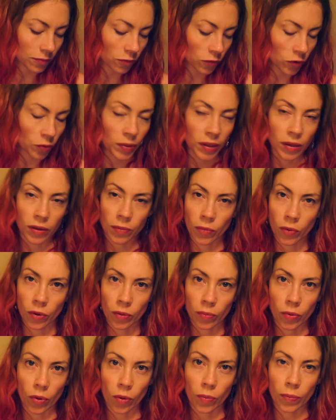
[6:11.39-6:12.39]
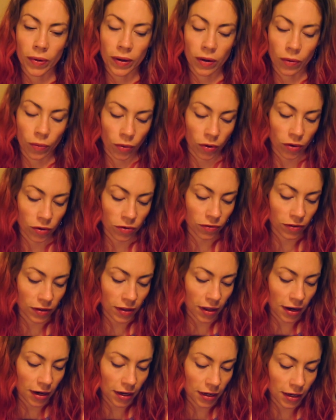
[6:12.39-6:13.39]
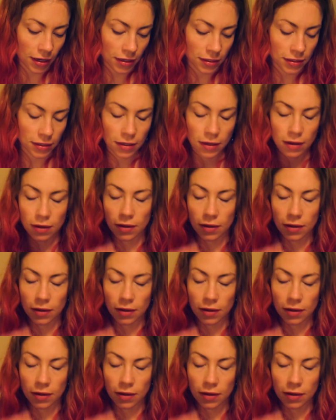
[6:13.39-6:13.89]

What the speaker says: would be the more appropriate word for that, I guess.